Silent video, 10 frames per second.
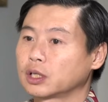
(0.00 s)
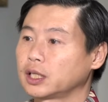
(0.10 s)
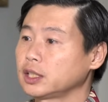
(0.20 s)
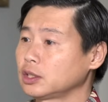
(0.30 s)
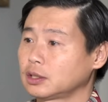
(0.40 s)

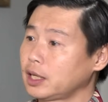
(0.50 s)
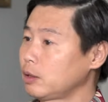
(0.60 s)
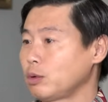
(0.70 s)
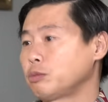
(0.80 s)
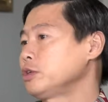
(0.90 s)
connections.
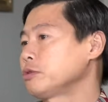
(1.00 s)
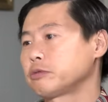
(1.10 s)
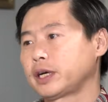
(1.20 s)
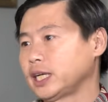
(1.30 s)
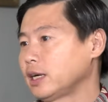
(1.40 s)
Like what we're
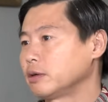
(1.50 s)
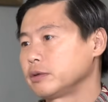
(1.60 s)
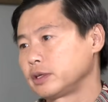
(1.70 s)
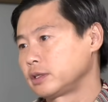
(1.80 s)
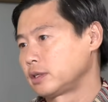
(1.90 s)
doing right now.
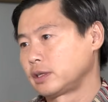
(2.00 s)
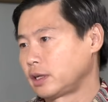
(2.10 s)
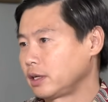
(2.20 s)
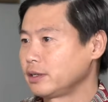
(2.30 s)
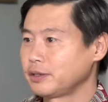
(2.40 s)

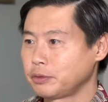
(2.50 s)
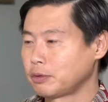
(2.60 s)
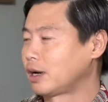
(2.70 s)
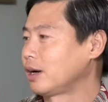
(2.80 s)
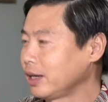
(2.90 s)

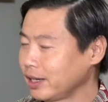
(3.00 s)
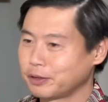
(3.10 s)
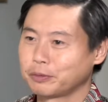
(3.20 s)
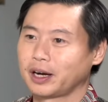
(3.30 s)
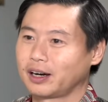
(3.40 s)

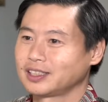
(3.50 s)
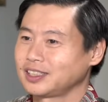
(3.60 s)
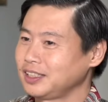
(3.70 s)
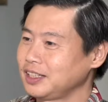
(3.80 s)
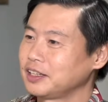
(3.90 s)
Here we are
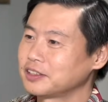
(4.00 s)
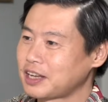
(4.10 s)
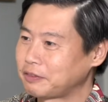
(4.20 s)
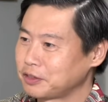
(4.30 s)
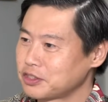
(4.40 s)
sitting in
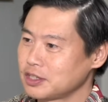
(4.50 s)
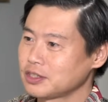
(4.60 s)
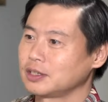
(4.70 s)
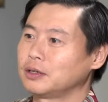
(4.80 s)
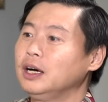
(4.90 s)
San
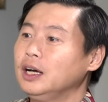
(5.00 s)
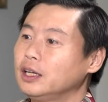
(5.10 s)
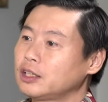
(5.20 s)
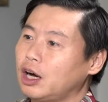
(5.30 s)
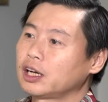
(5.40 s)
Francisco
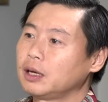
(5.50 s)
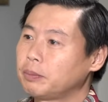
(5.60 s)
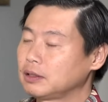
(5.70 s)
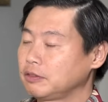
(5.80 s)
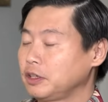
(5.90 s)
talking
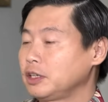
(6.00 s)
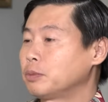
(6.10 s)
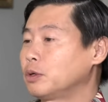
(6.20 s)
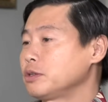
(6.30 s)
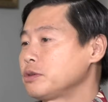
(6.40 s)
about the very
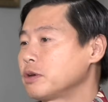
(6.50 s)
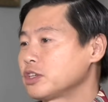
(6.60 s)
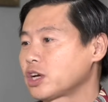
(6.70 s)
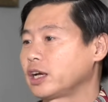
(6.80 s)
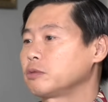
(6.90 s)
important
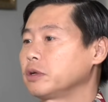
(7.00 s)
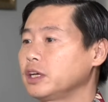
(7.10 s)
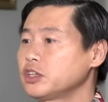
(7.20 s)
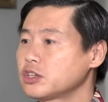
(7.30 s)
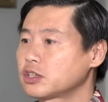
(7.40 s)
U.S.-China
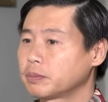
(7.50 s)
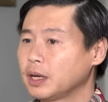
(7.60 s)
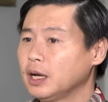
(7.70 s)
relationship.